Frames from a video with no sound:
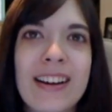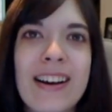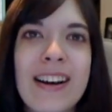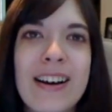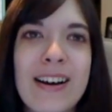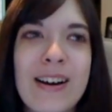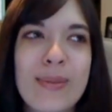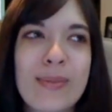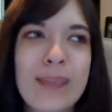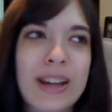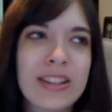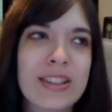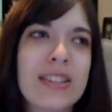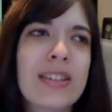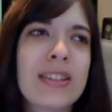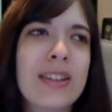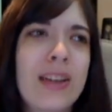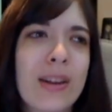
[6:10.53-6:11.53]
Um, I
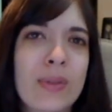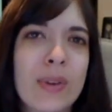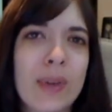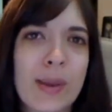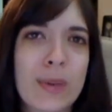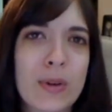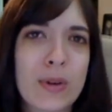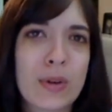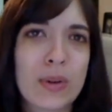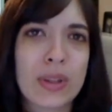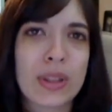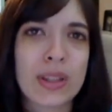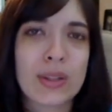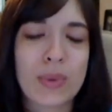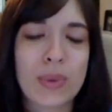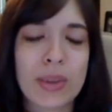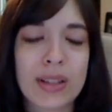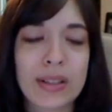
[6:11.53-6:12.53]
just didn't have time to do it
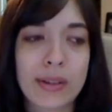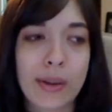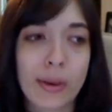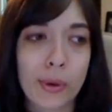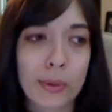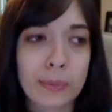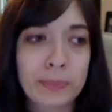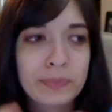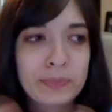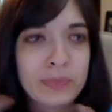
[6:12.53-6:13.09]
this week, so